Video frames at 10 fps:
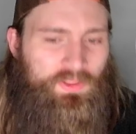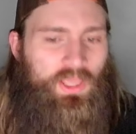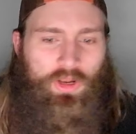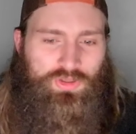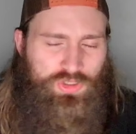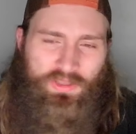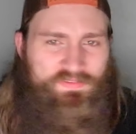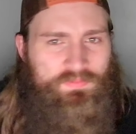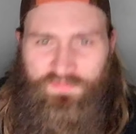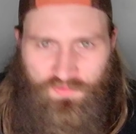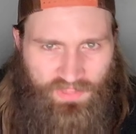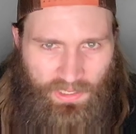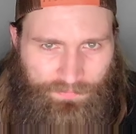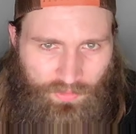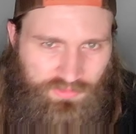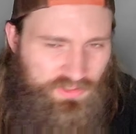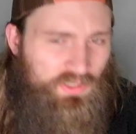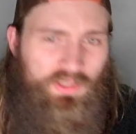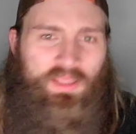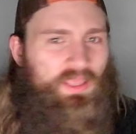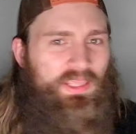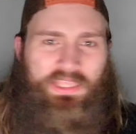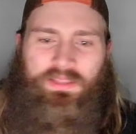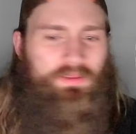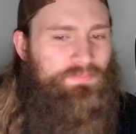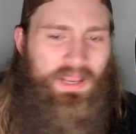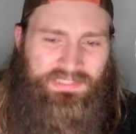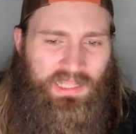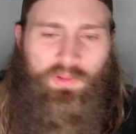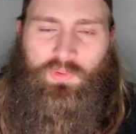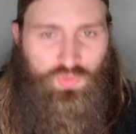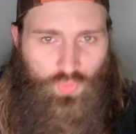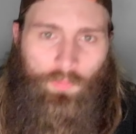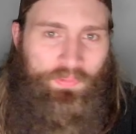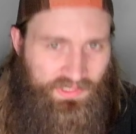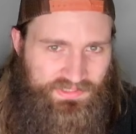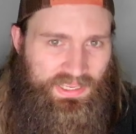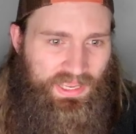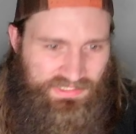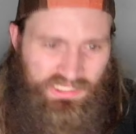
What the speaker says: And also, even before the eye pokes, Max Holloway was whooping his ass.